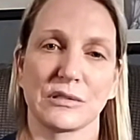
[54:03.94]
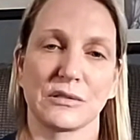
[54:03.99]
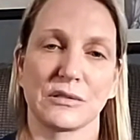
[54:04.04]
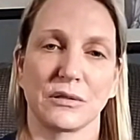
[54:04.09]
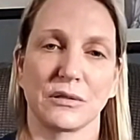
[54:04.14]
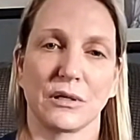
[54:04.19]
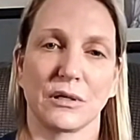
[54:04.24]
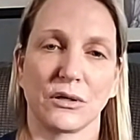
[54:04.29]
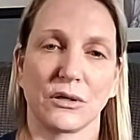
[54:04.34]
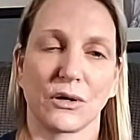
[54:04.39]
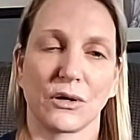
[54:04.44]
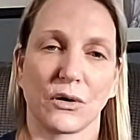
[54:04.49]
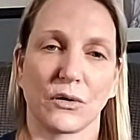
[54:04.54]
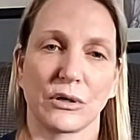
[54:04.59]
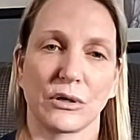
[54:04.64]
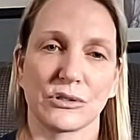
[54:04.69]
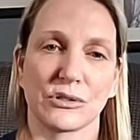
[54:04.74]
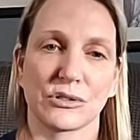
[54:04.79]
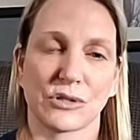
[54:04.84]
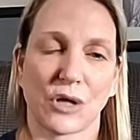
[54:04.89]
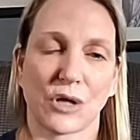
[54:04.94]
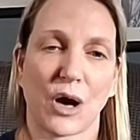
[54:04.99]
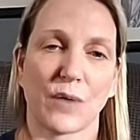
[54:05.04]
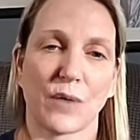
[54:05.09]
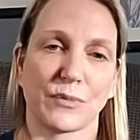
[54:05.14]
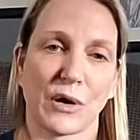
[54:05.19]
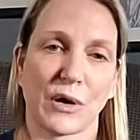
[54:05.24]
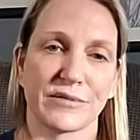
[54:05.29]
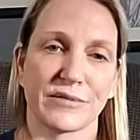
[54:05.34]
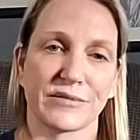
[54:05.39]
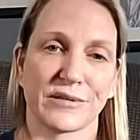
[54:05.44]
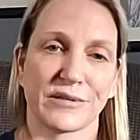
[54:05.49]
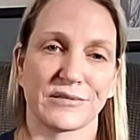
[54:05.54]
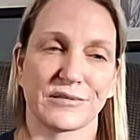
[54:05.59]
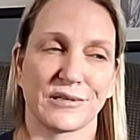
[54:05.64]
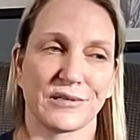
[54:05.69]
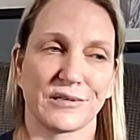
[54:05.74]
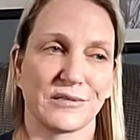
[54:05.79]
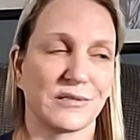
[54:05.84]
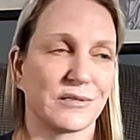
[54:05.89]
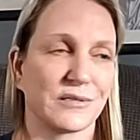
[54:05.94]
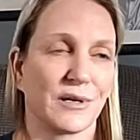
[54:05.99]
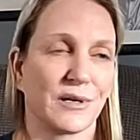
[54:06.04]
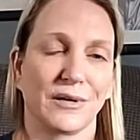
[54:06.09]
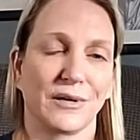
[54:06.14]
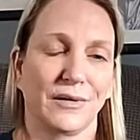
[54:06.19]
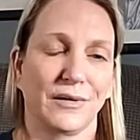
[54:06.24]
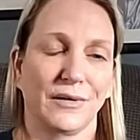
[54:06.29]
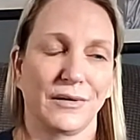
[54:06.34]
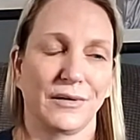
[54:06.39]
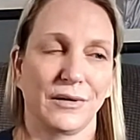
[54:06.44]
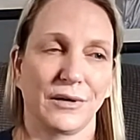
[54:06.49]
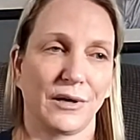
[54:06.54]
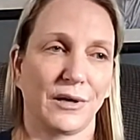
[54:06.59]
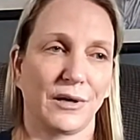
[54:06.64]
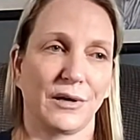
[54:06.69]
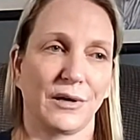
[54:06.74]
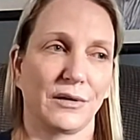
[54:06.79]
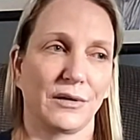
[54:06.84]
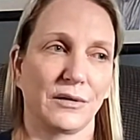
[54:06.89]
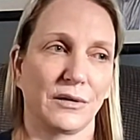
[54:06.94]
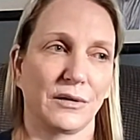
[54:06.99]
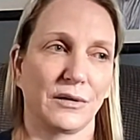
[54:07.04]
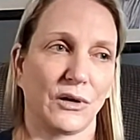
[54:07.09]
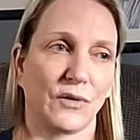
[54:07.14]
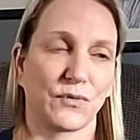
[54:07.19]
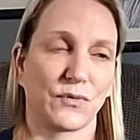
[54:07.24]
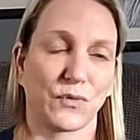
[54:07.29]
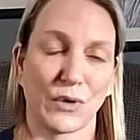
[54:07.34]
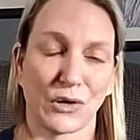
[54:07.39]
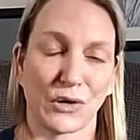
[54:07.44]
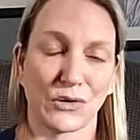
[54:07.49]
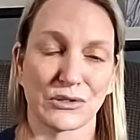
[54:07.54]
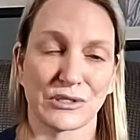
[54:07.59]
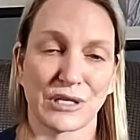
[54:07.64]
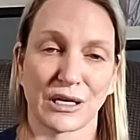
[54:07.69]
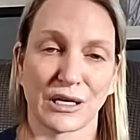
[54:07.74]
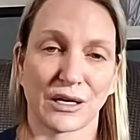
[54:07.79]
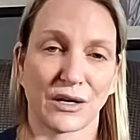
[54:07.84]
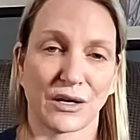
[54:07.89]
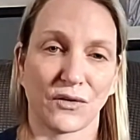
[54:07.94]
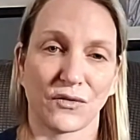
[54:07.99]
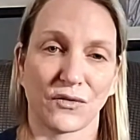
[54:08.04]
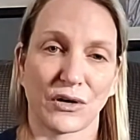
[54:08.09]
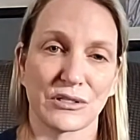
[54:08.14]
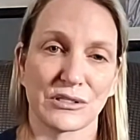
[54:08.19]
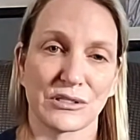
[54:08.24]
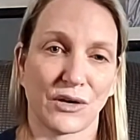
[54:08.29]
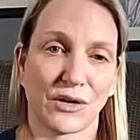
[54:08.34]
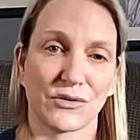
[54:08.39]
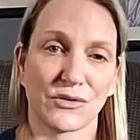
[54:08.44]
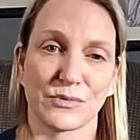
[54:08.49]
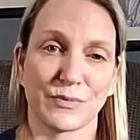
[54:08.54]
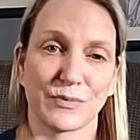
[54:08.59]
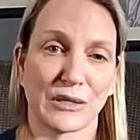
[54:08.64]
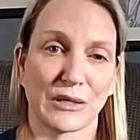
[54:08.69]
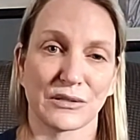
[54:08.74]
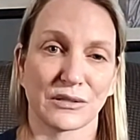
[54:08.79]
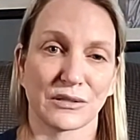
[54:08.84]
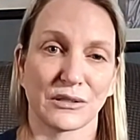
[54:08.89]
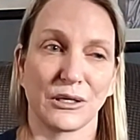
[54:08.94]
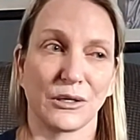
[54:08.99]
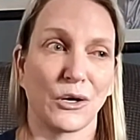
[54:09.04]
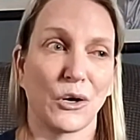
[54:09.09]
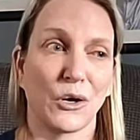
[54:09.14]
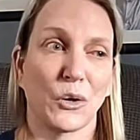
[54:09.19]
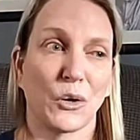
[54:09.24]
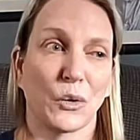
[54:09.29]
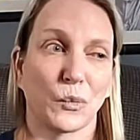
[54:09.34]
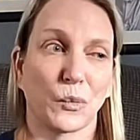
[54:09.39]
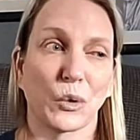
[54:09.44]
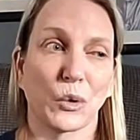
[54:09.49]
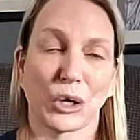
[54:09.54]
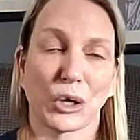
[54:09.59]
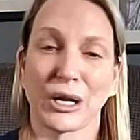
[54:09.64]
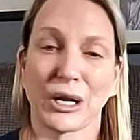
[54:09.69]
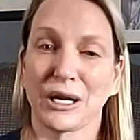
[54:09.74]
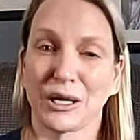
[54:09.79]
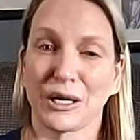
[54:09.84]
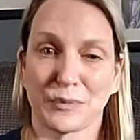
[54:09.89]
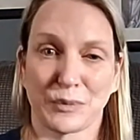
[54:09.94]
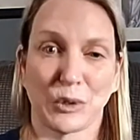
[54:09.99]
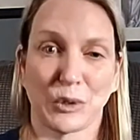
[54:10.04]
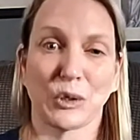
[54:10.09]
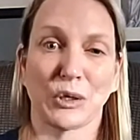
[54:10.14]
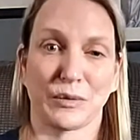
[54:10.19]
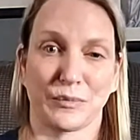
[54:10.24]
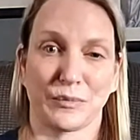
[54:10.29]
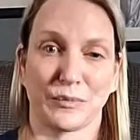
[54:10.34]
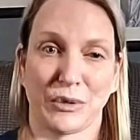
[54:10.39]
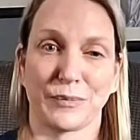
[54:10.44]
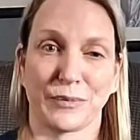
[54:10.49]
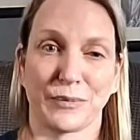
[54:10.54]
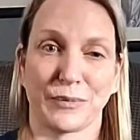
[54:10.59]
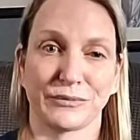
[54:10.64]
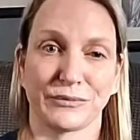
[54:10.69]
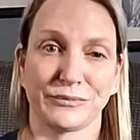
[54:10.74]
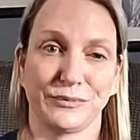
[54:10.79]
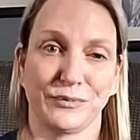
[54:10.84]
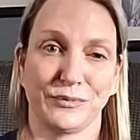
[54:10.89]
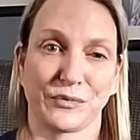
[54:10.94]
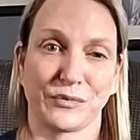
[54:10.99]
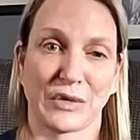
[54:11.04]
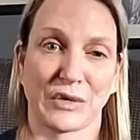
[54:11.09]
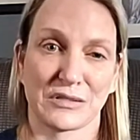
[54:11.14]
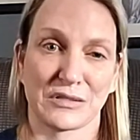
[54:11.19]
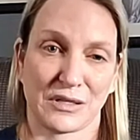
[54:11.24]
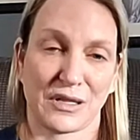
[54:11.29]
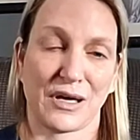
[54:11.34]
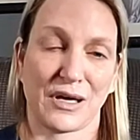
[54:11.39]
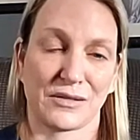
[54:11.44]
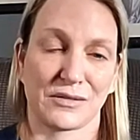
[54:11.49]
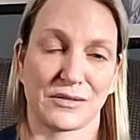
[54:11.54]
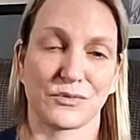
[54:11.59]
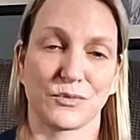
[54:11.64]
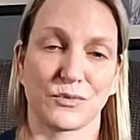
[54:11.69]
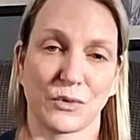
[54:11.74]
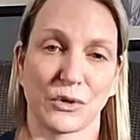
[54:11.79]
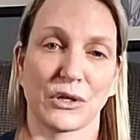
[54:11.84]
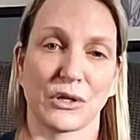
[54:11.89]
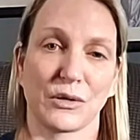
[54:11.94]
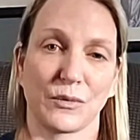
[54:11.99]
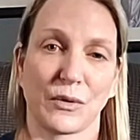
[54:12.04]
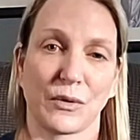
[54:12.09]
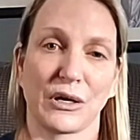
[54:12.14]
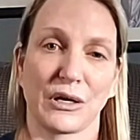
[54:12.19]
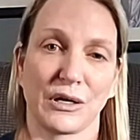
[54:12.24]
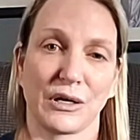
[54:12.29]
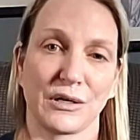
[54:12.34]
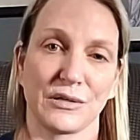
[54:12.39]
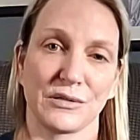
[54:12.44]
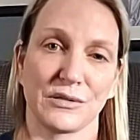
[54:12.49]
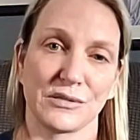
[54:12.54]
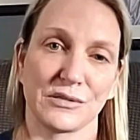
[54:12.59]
his thought process is. And if we don't take care of ourselves mentally, we're going to end up hurting people. Because that's really what it is.